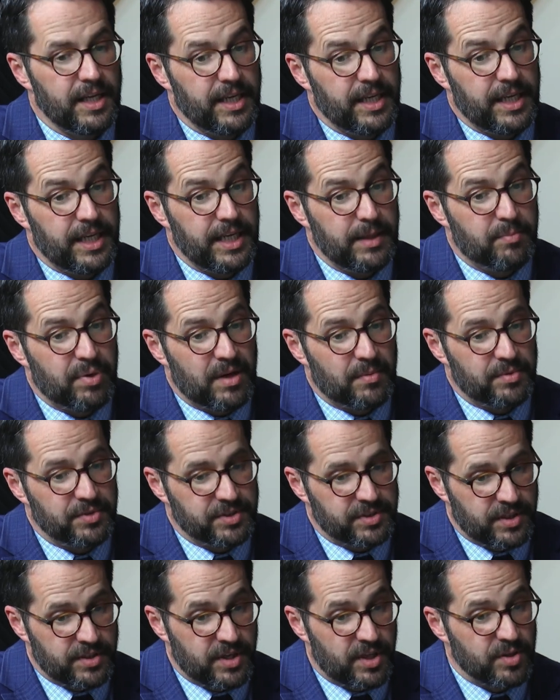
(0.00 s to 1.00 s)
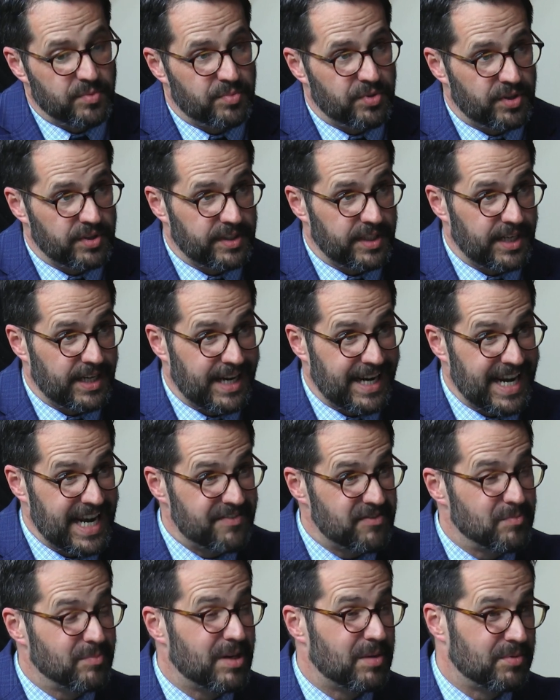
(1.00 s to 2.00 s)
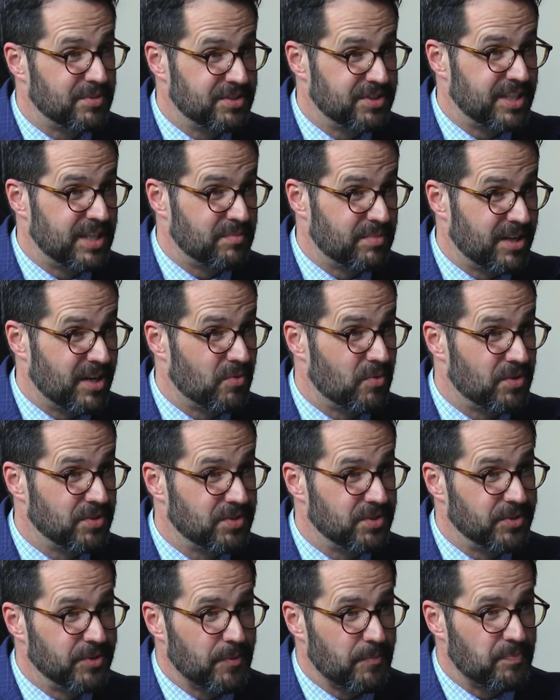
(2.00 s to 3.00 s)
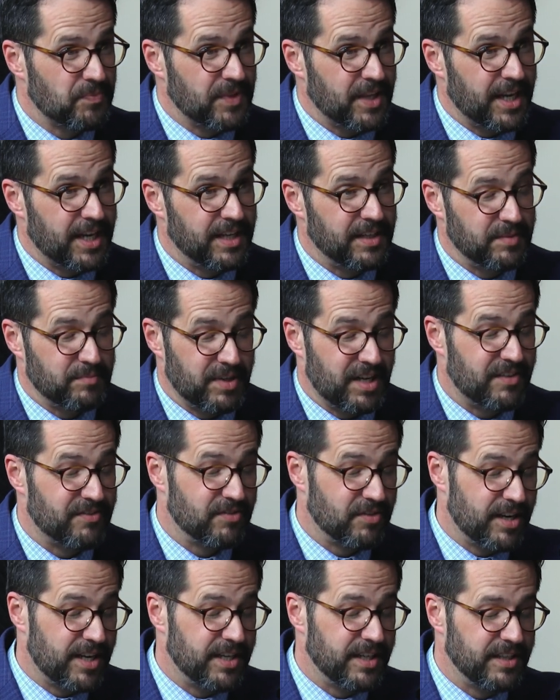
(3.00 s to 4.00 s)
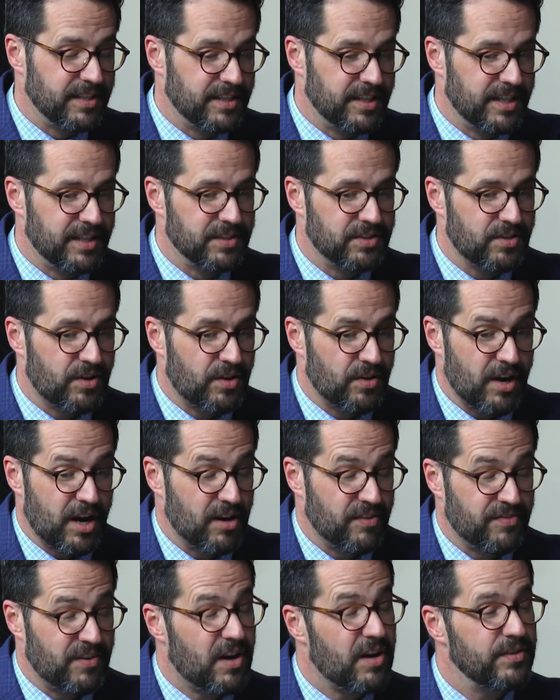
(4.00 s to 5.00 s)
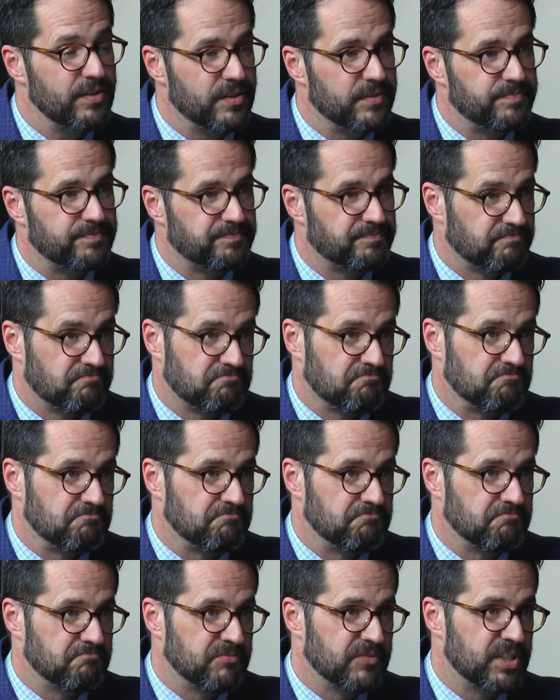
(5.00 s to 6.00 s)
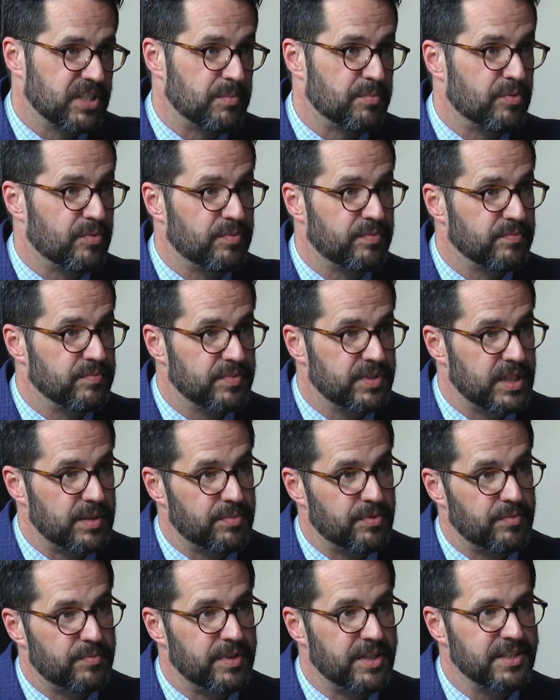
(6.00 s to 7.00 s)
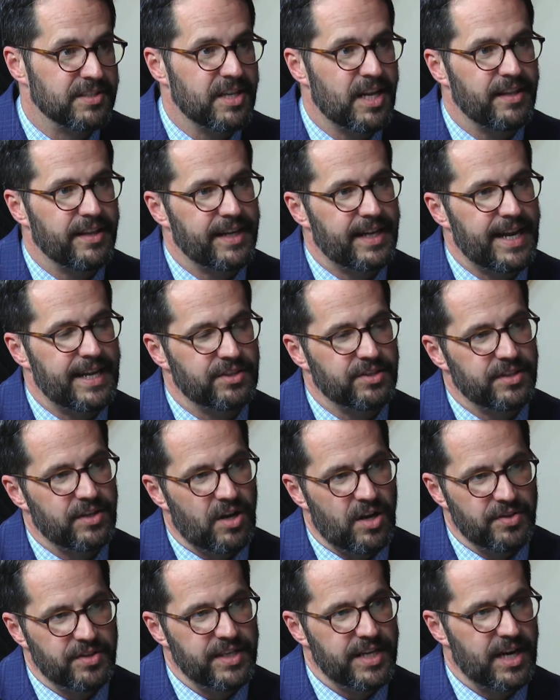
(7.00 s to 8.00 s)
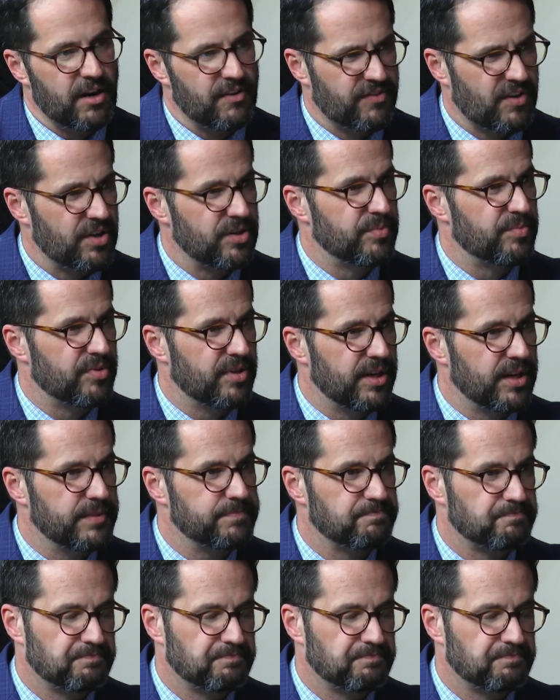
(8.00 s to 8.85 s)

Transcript: He published another book that I haven't published yet, but I want to, and it, but I've read it, and it's called Our Father. Simple, simple, but it's not like actually on the Our Father prayer.